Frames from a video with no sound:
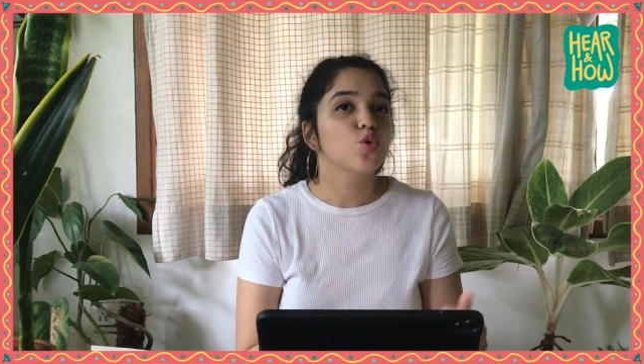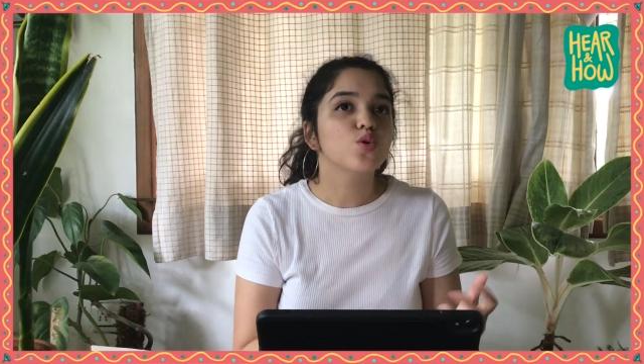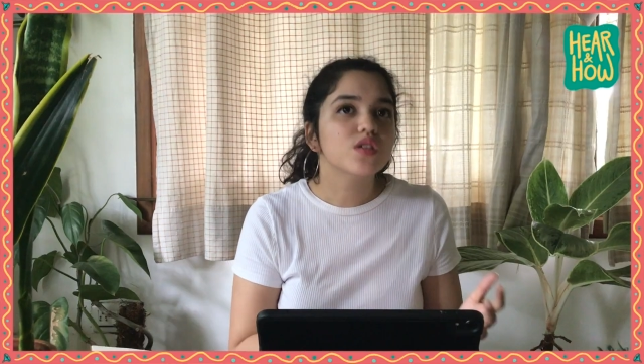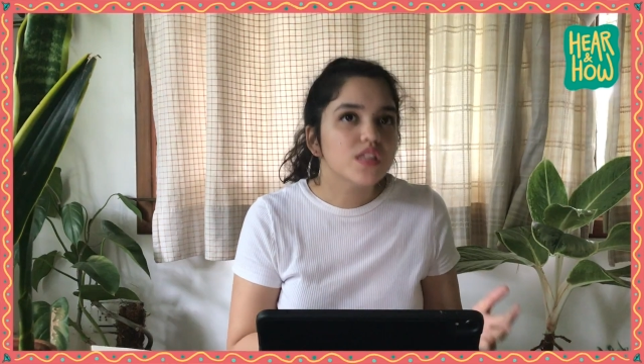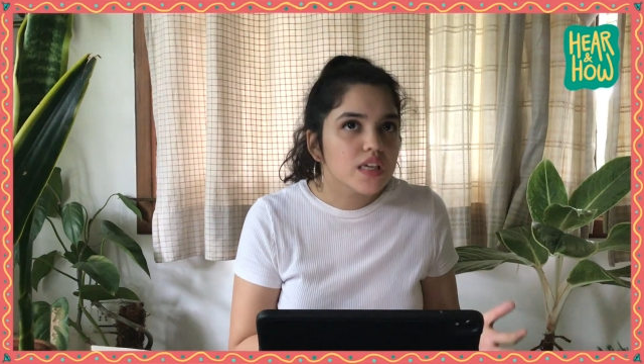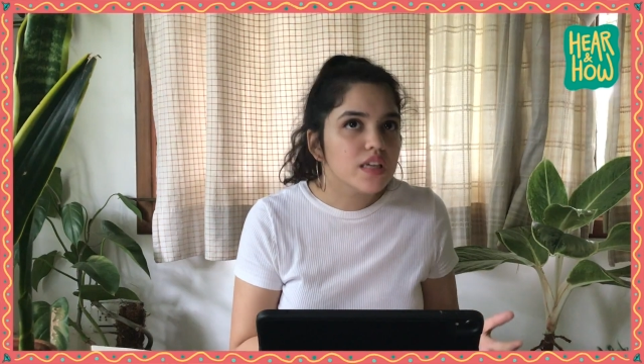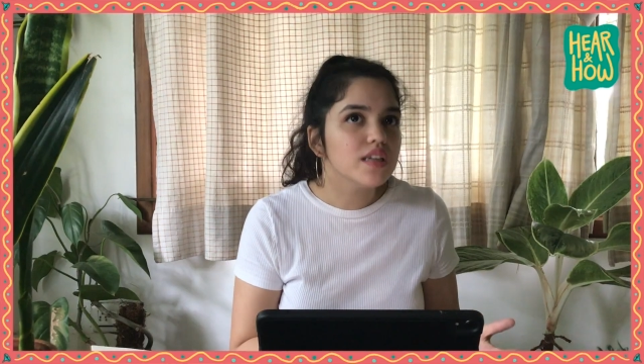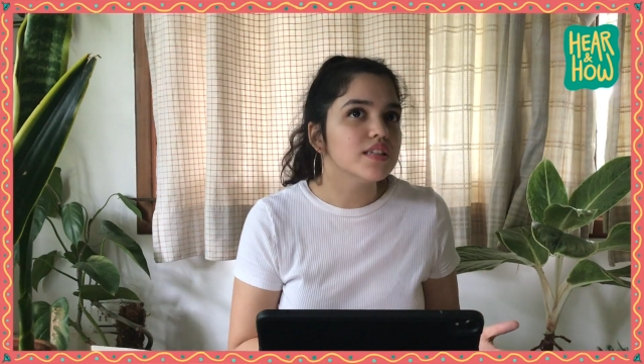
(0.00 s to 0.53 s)
No,
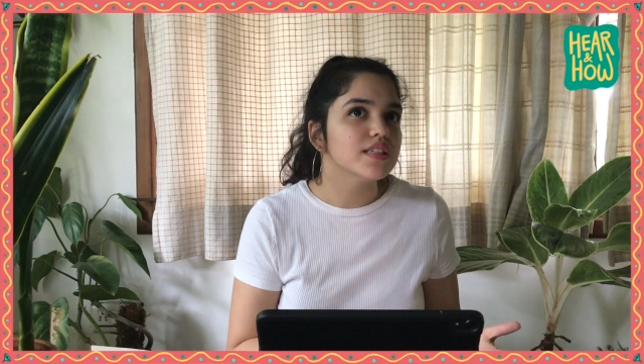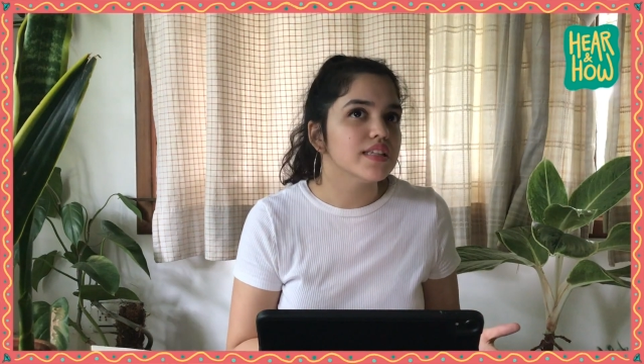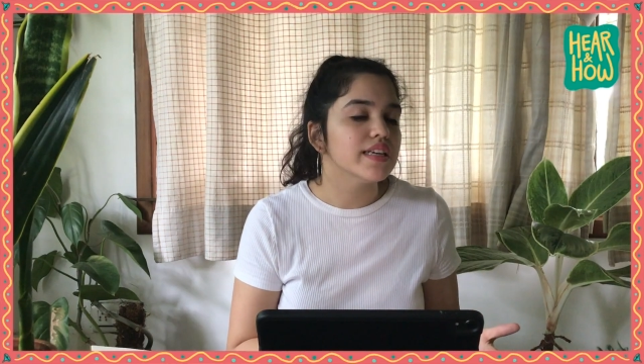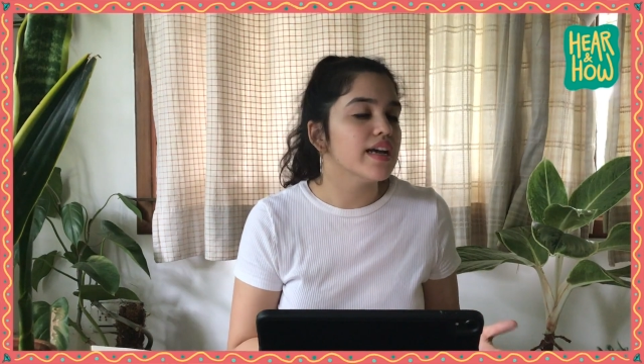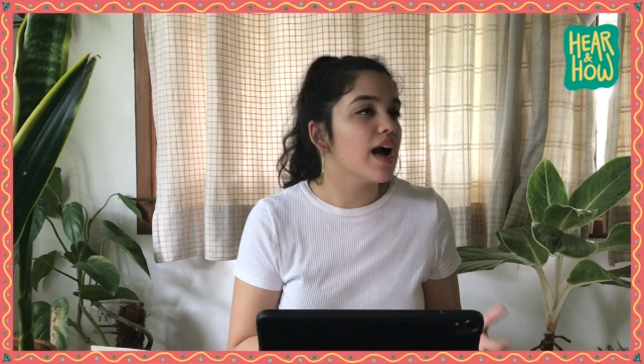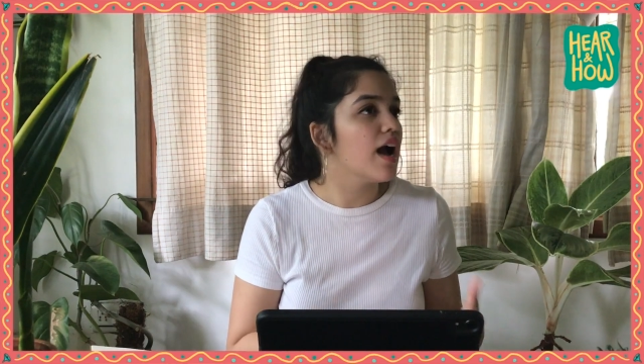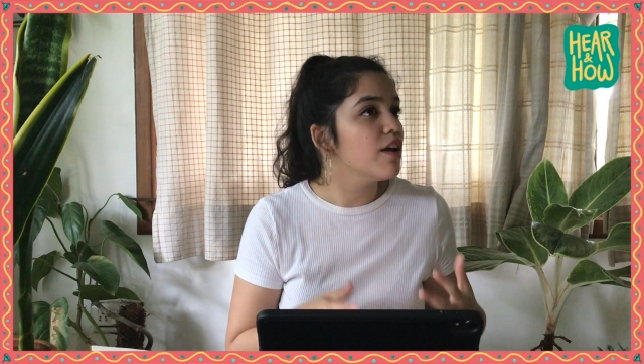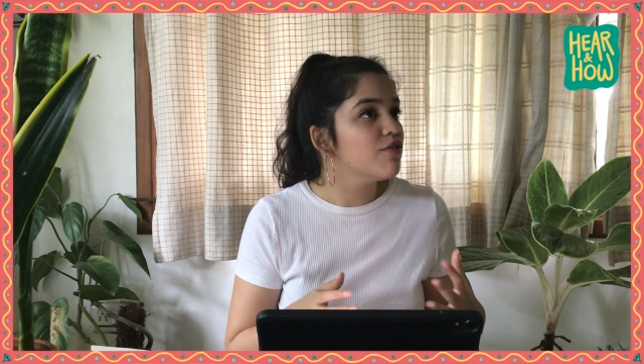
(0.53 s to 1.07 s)

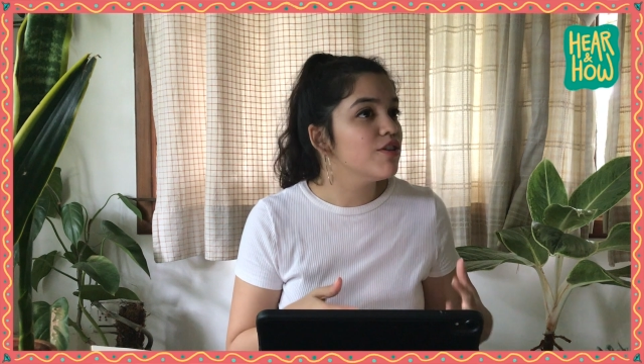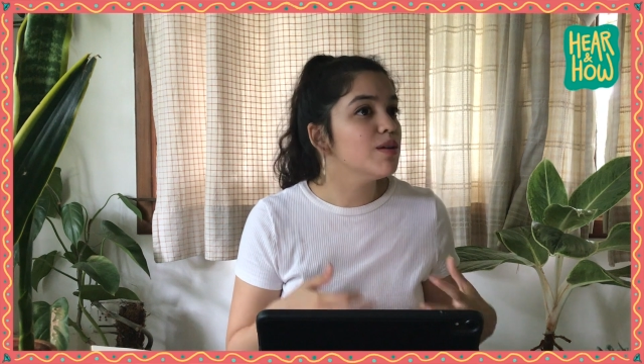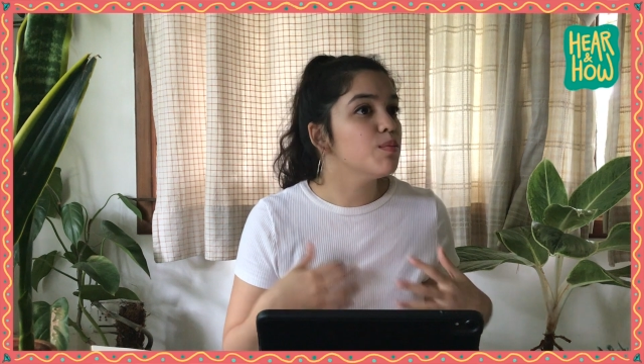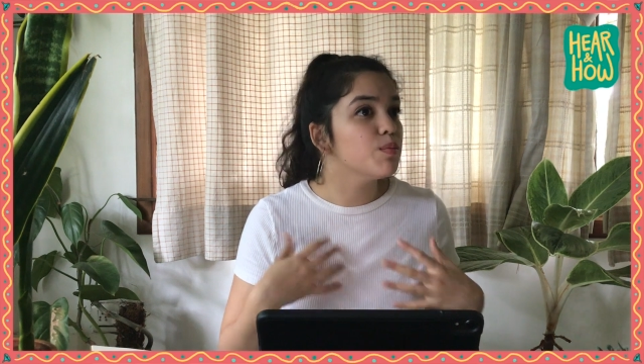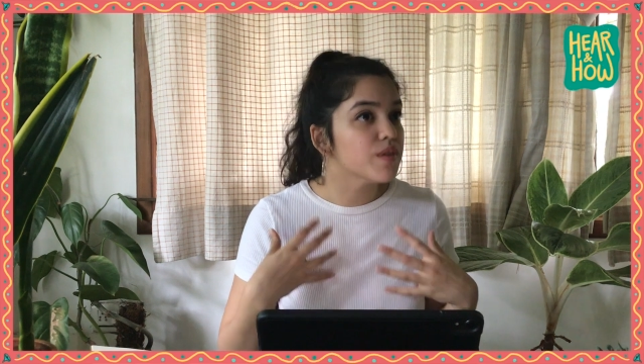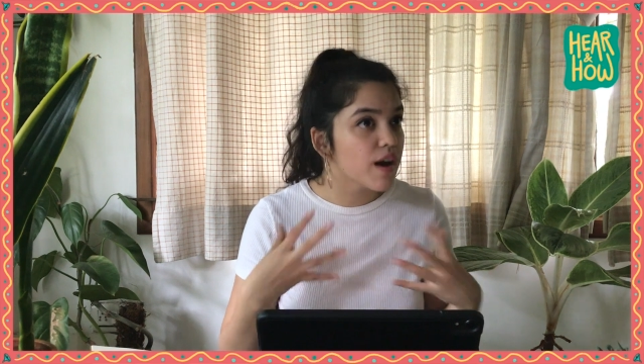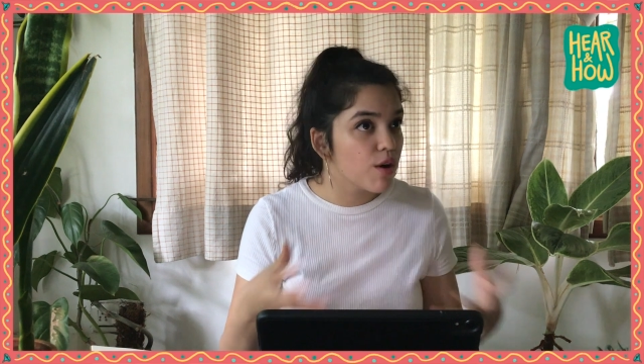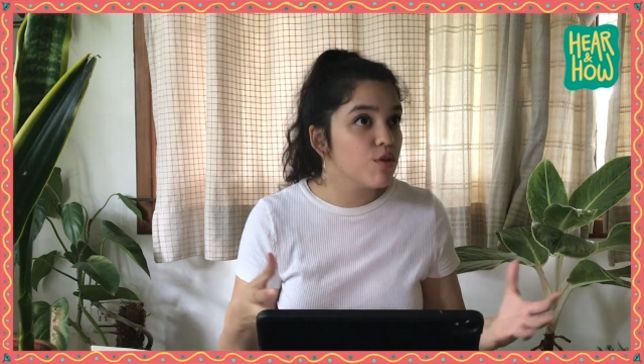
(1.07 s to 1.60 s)
seriously, I feel
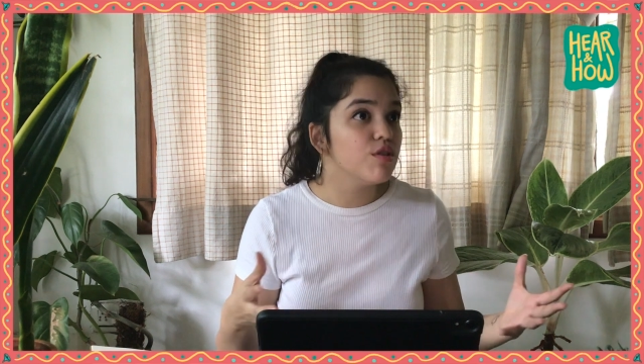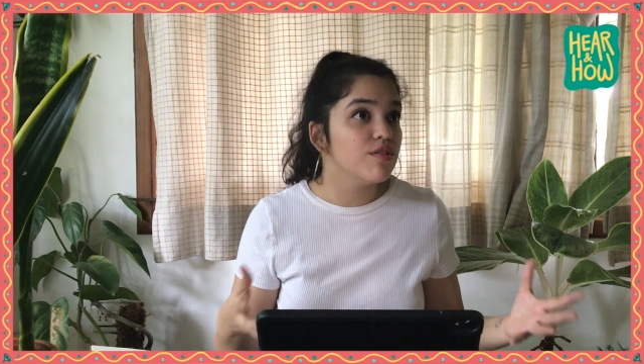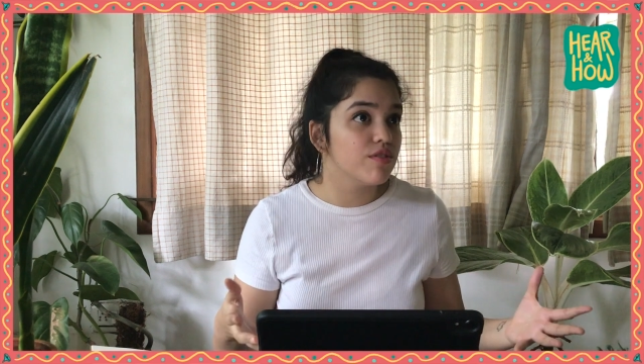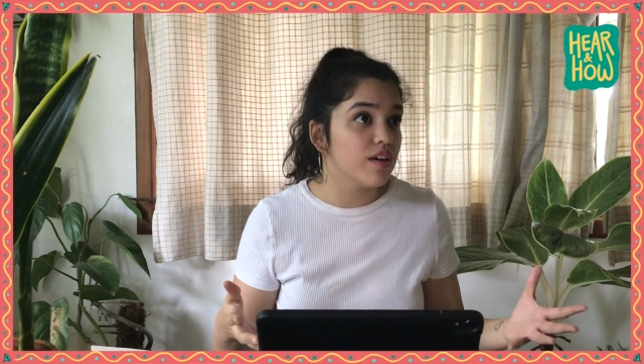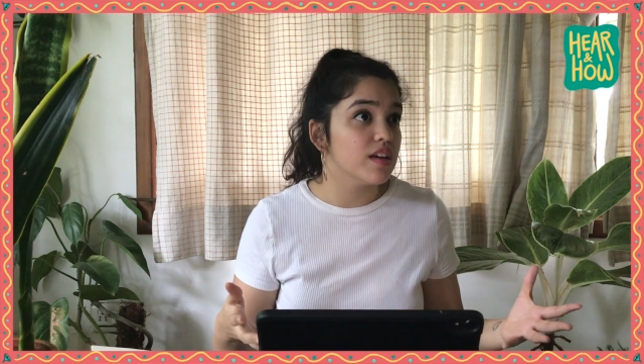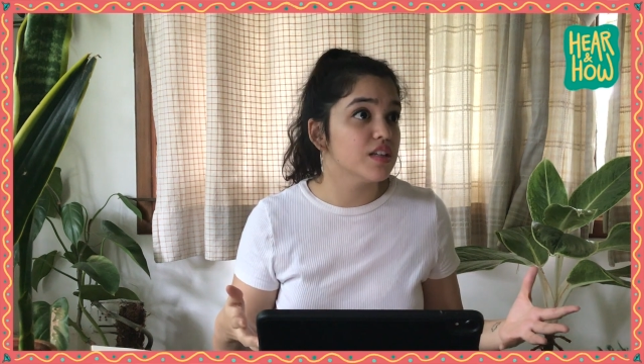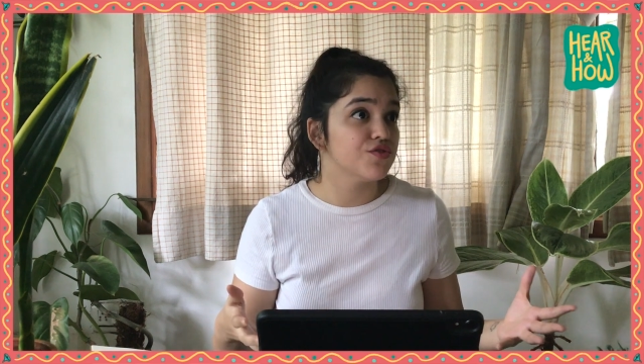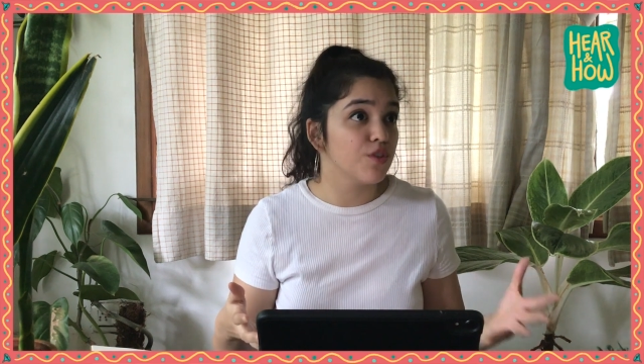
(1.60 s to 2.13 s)
proud of
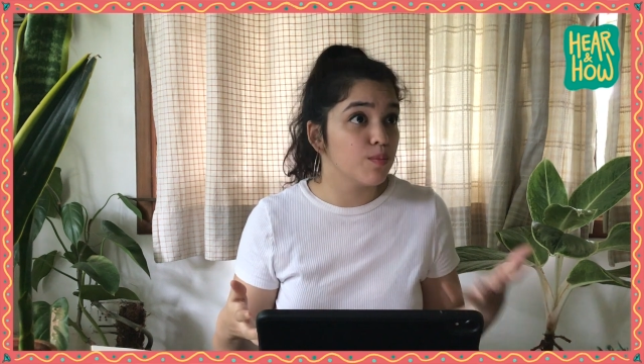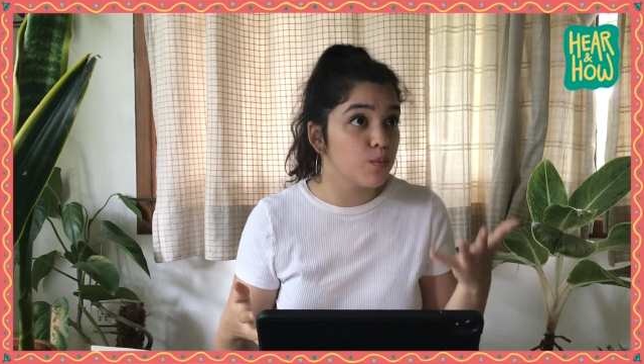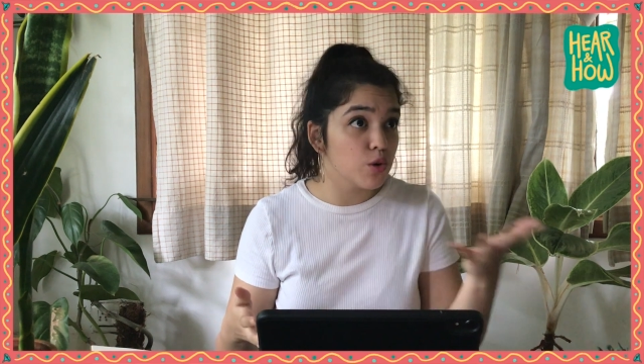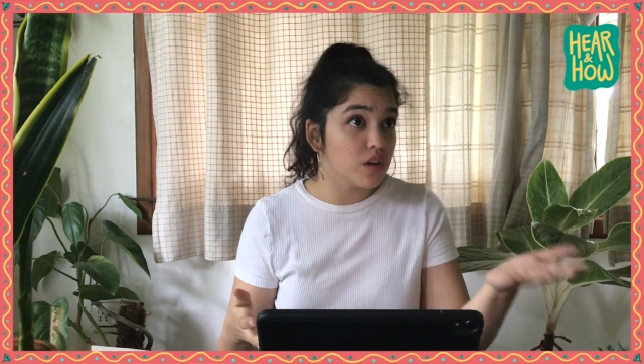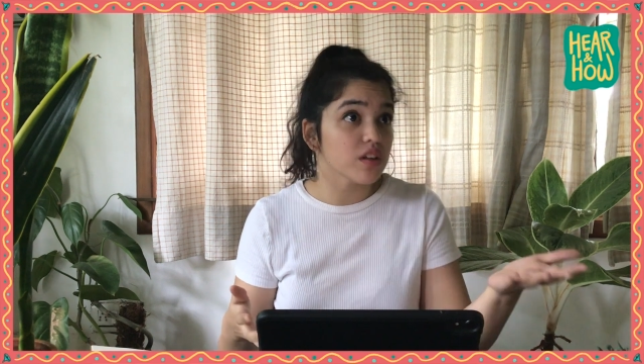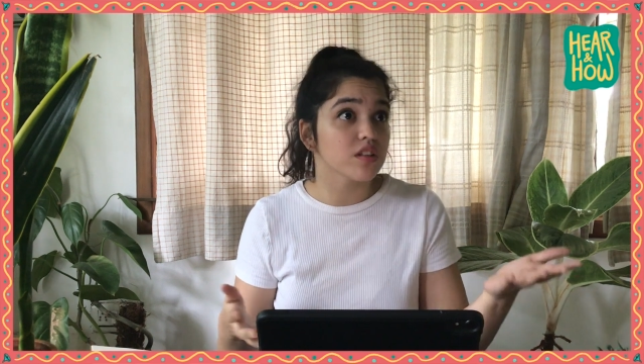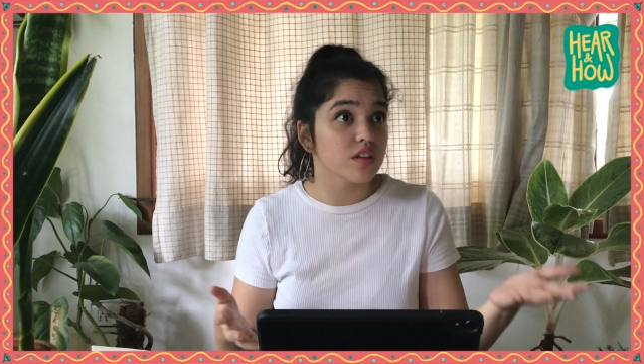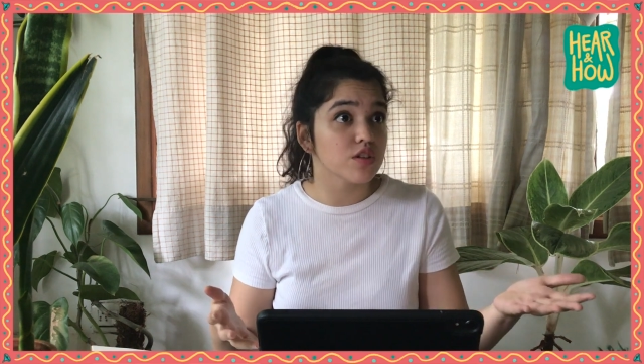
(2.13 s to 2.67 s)
us for
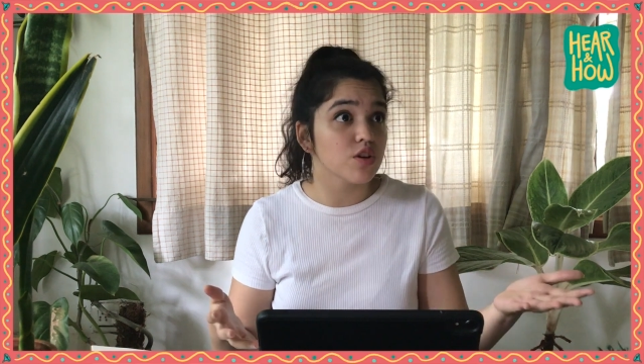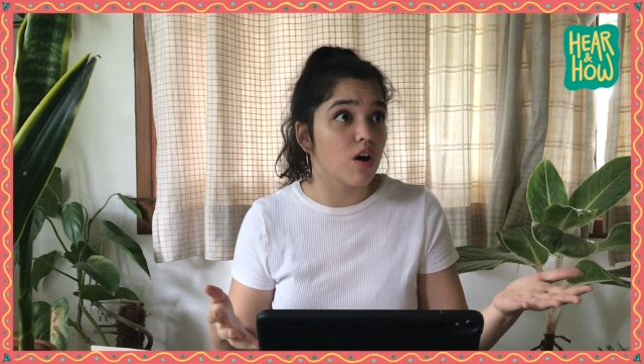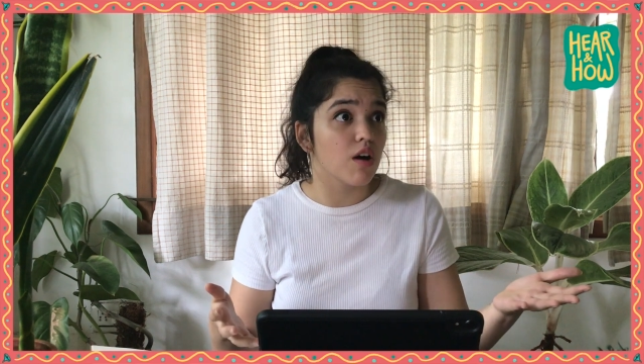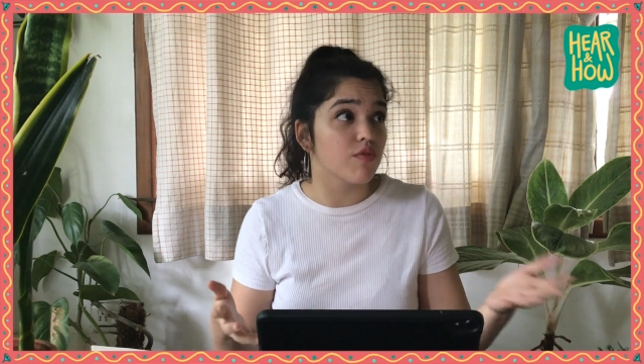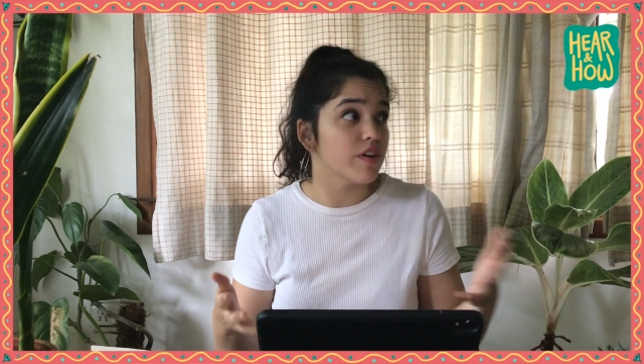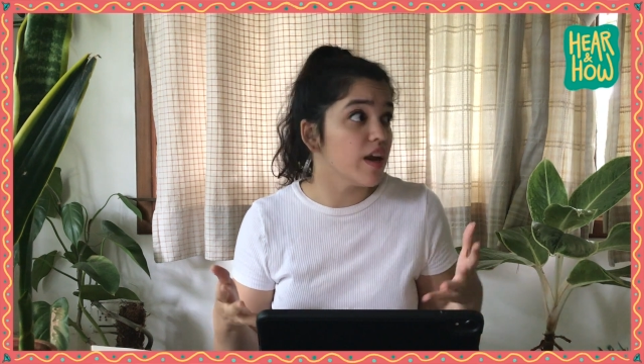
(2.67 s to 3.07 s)
pulling this off.